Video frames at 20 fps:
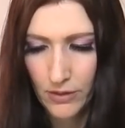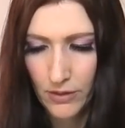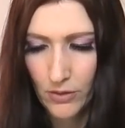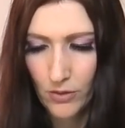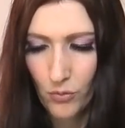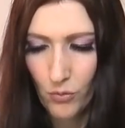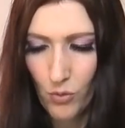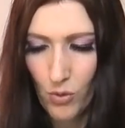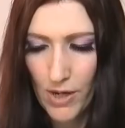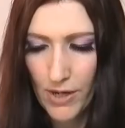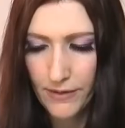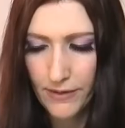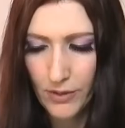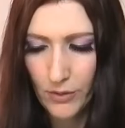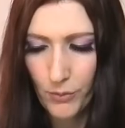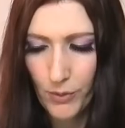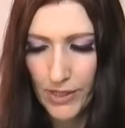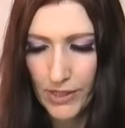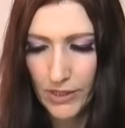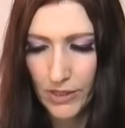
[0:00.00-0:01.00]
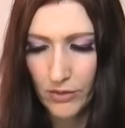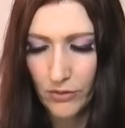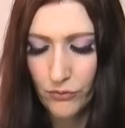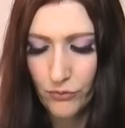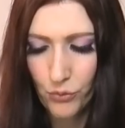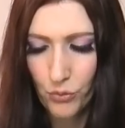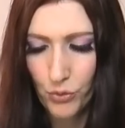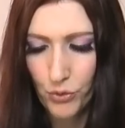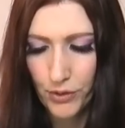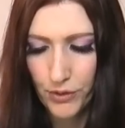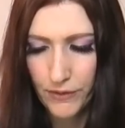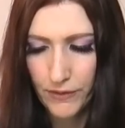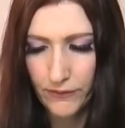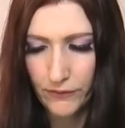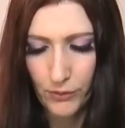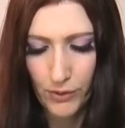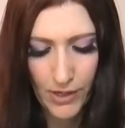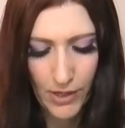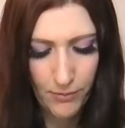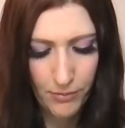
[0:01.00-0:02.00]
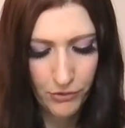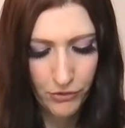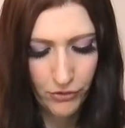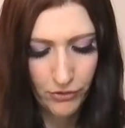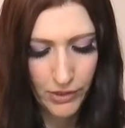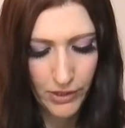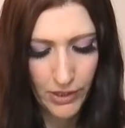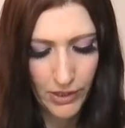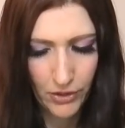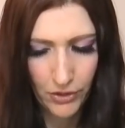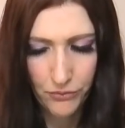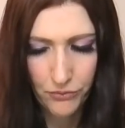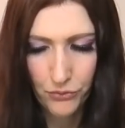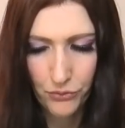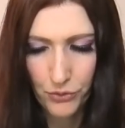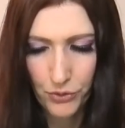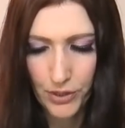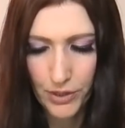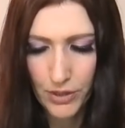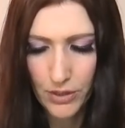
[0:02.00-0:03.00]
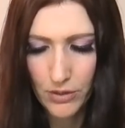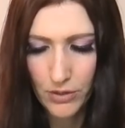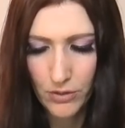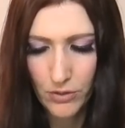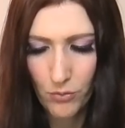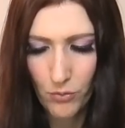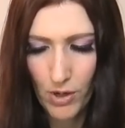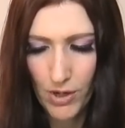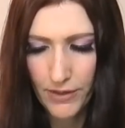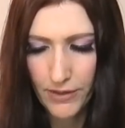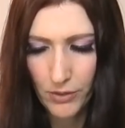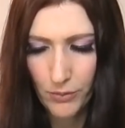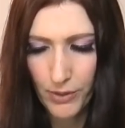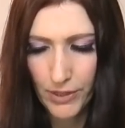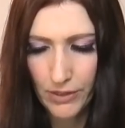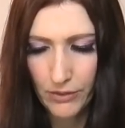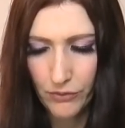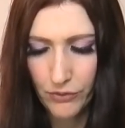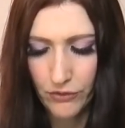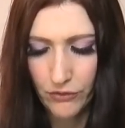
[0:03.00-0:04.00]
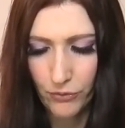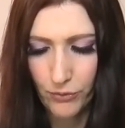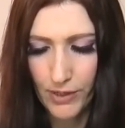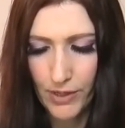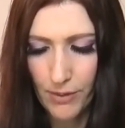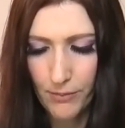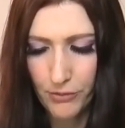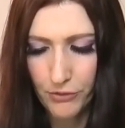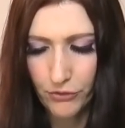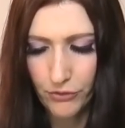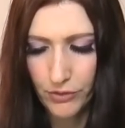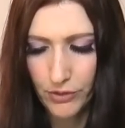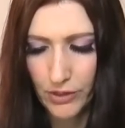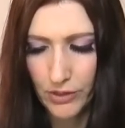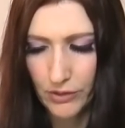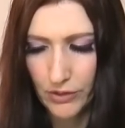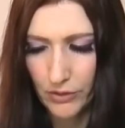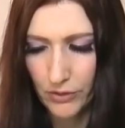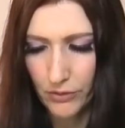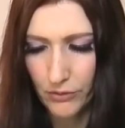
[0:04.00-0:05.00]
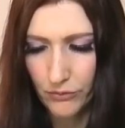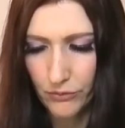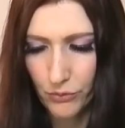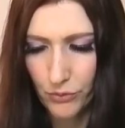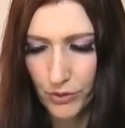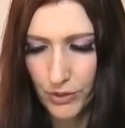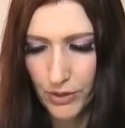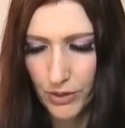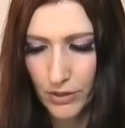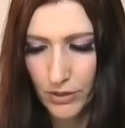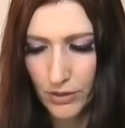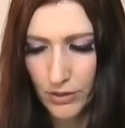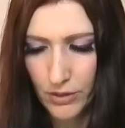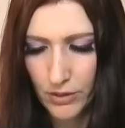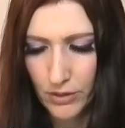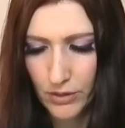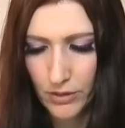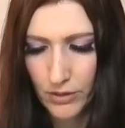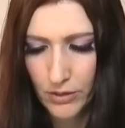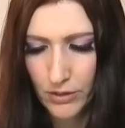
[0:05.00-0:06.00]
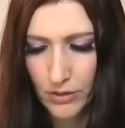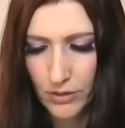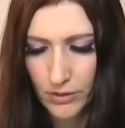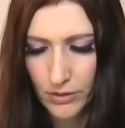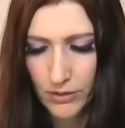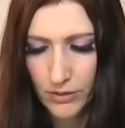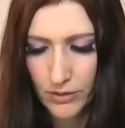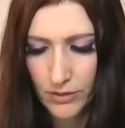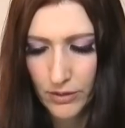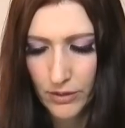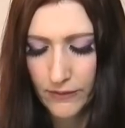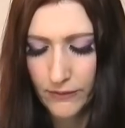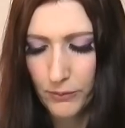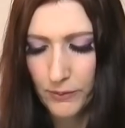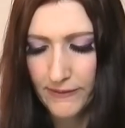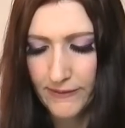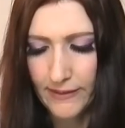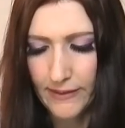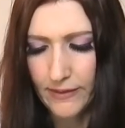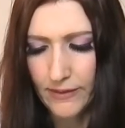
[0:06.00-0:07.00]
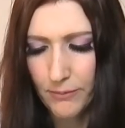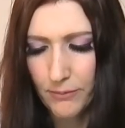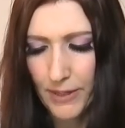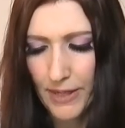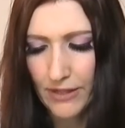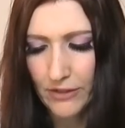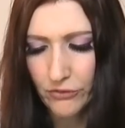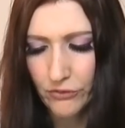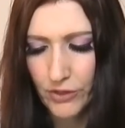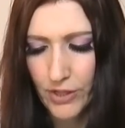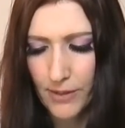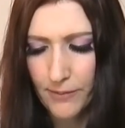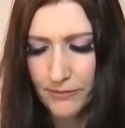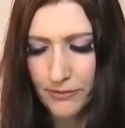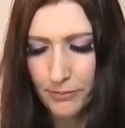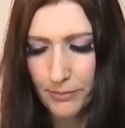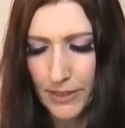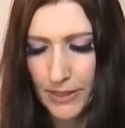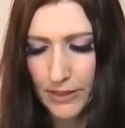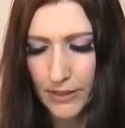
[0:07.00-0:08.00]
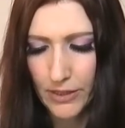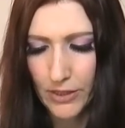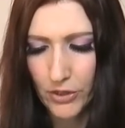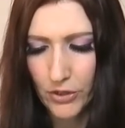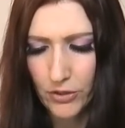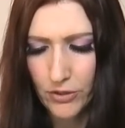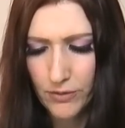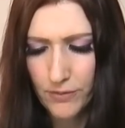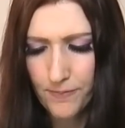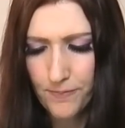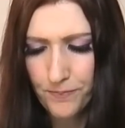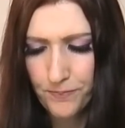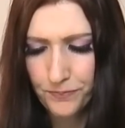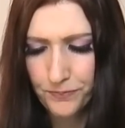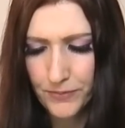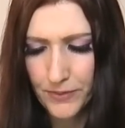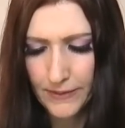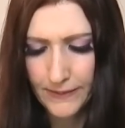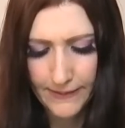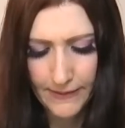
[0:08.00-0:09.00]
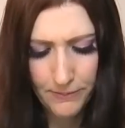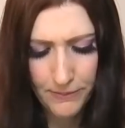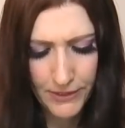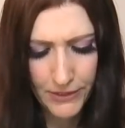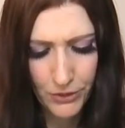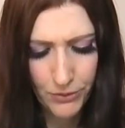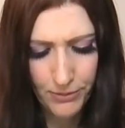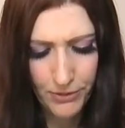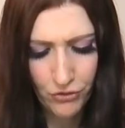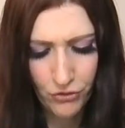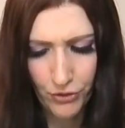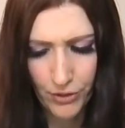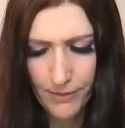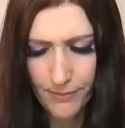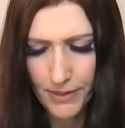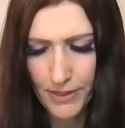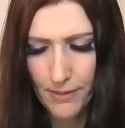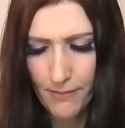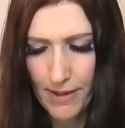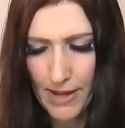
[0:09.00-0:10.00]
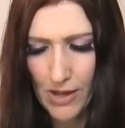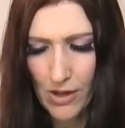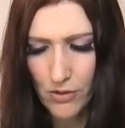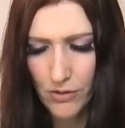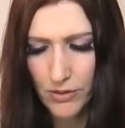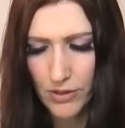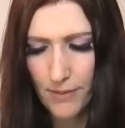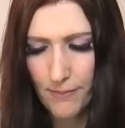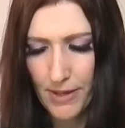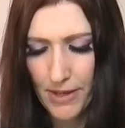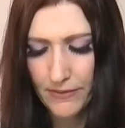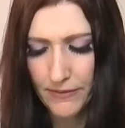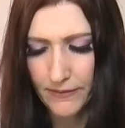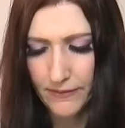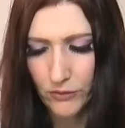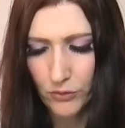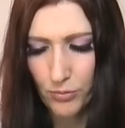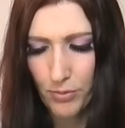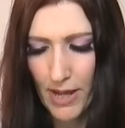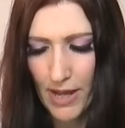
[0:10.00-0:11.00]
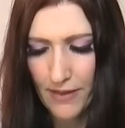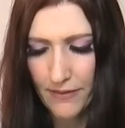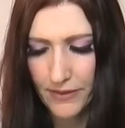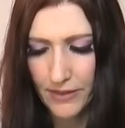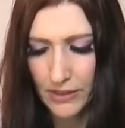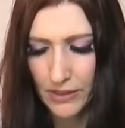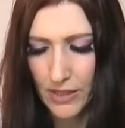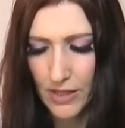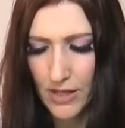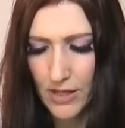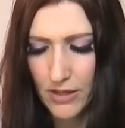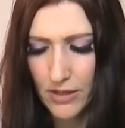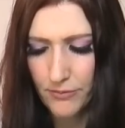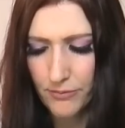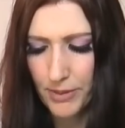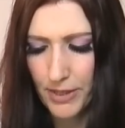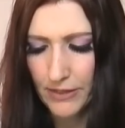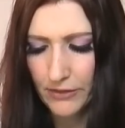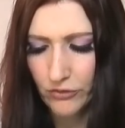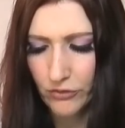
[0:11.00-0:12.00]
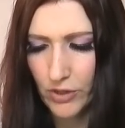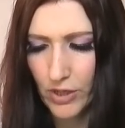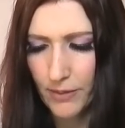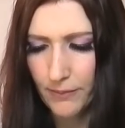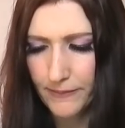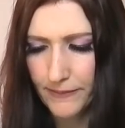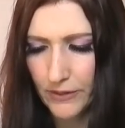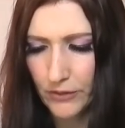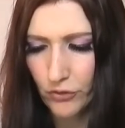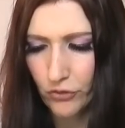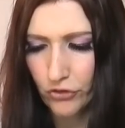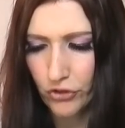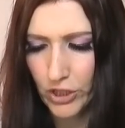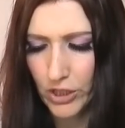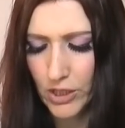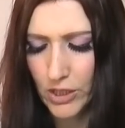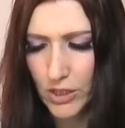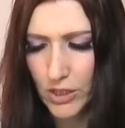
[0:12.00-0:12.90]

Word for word: Why are they waiting for this right opportunity here for? Why are they waiting for this right opportunity here for? Because we see the Page of Cups being there. Something you've been dreaming about this new path in love, Page of Cups energy.